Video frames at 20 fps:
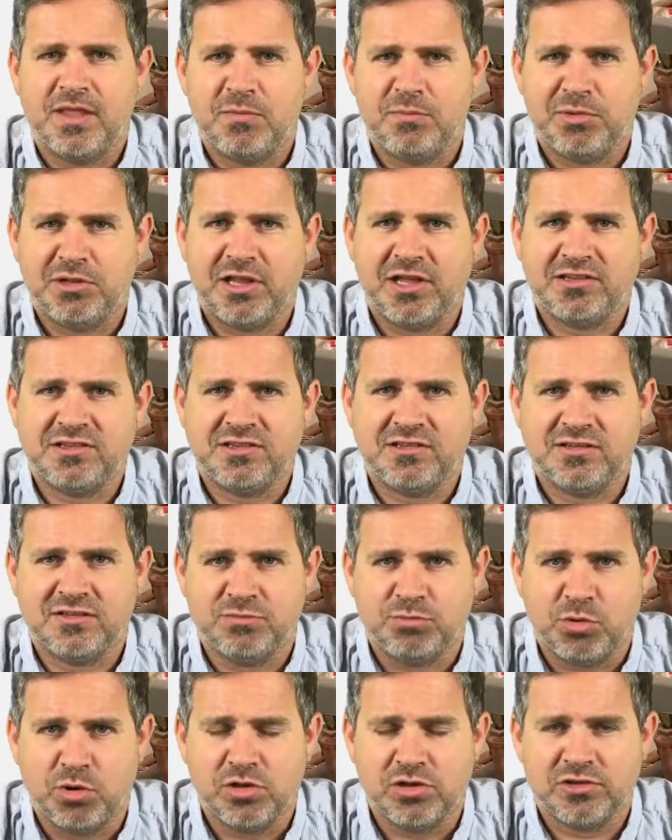pluses
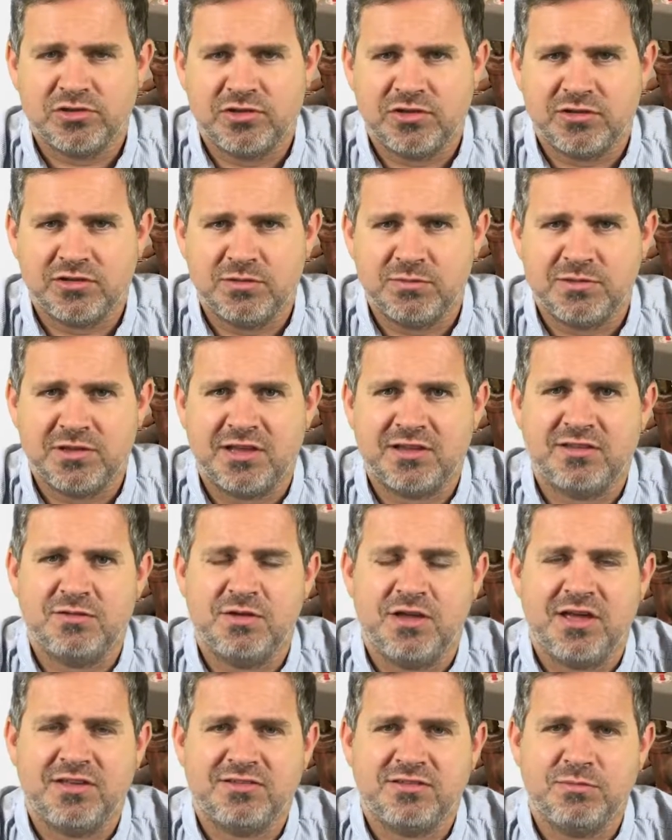of boiler systems
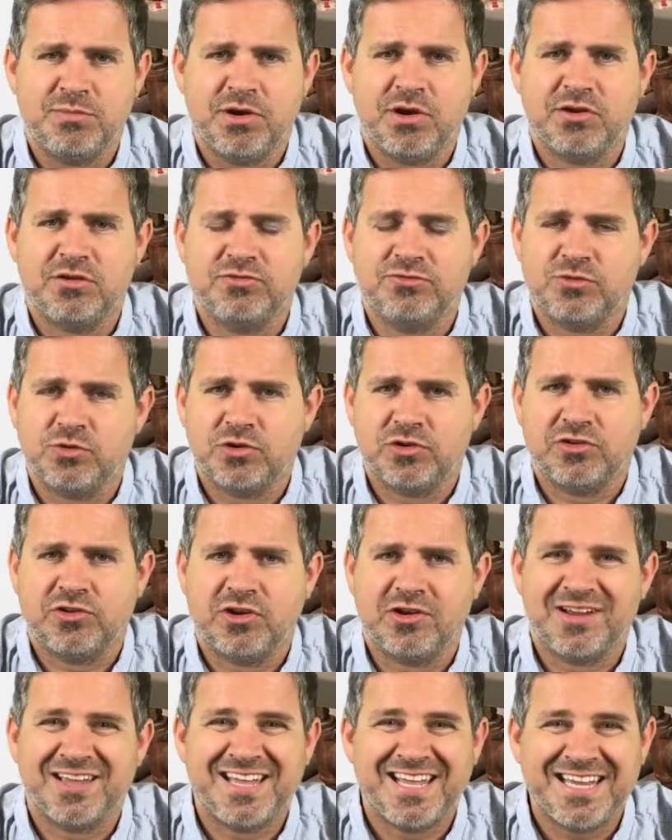as compared to forced
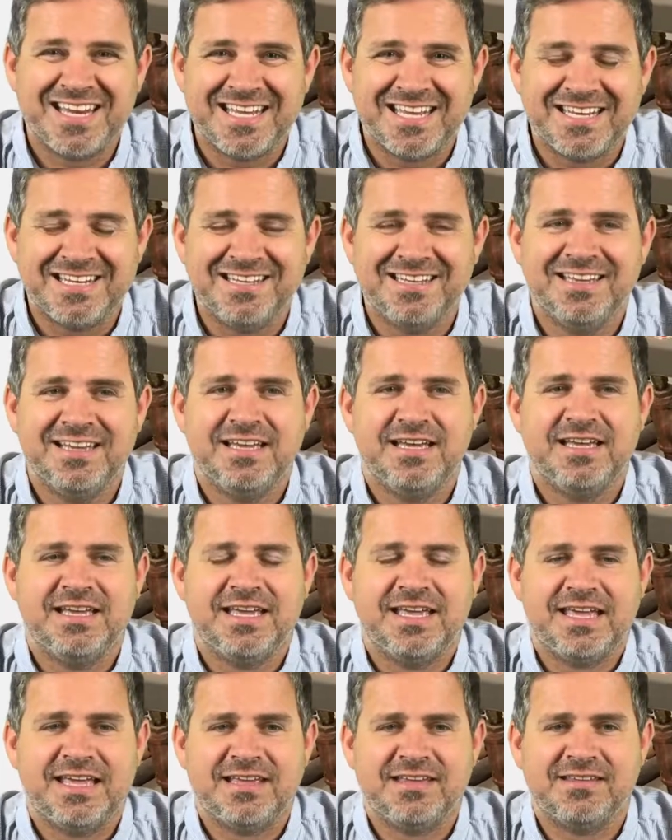air heating
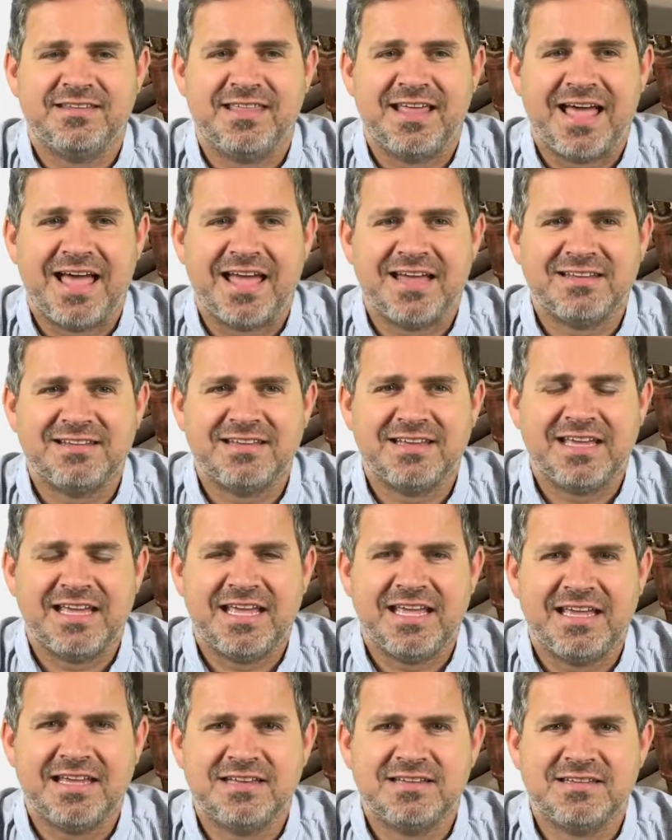is that
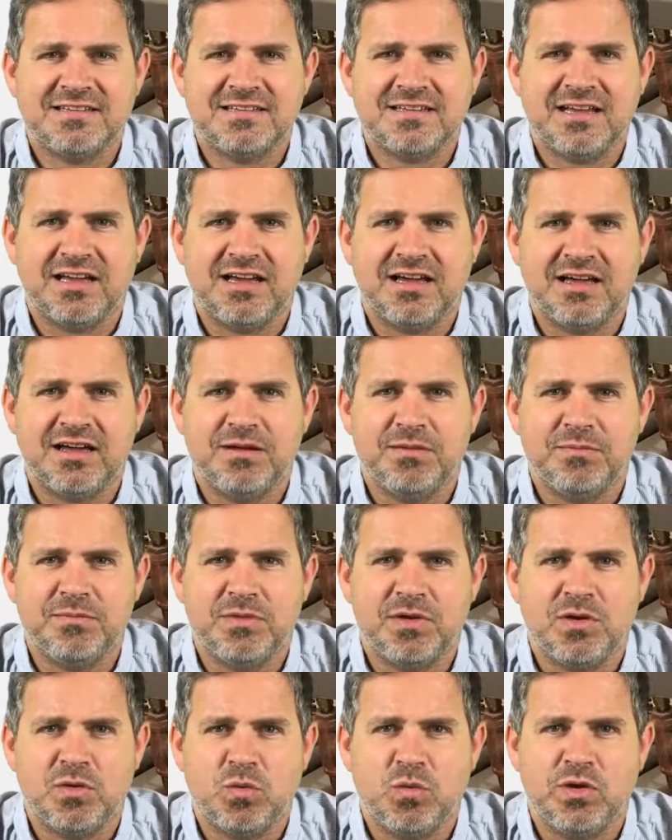it
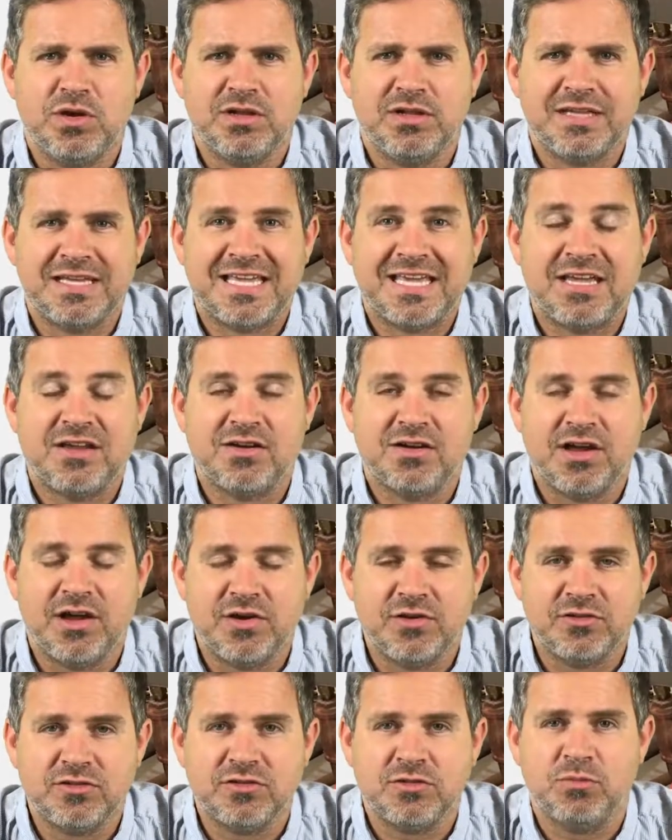will heat your
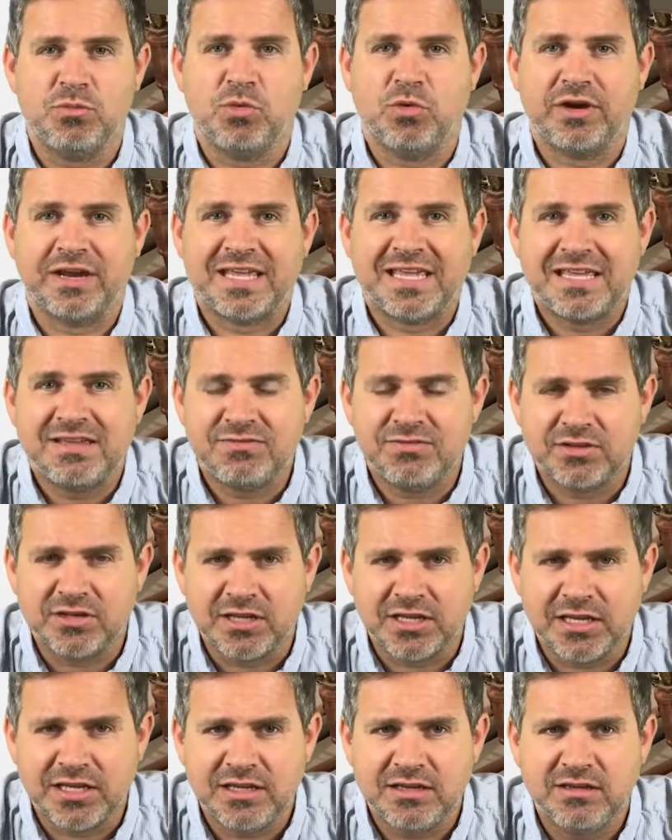house more
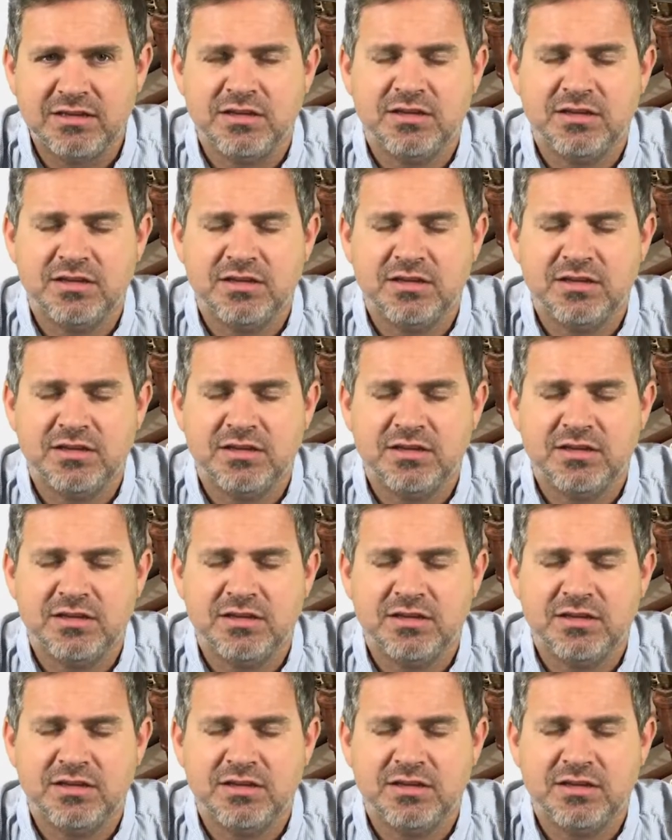evenly.